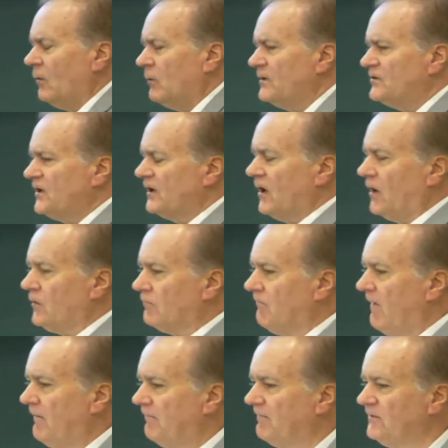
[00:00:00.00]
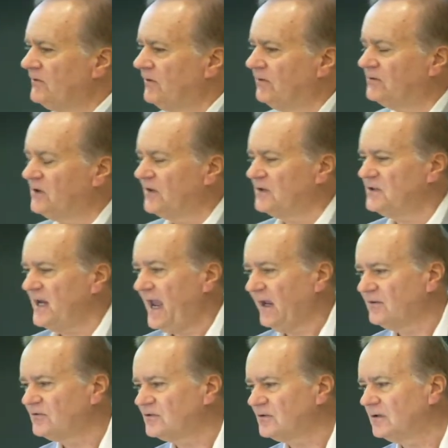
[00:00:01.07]
We see a lot of references to the
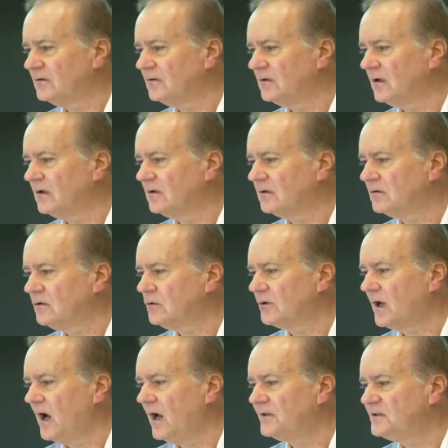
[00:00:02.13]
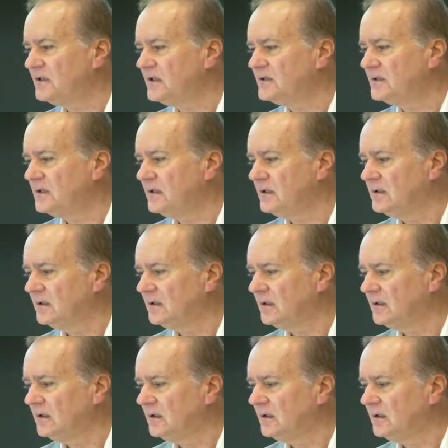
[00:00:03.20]
text, called RTT.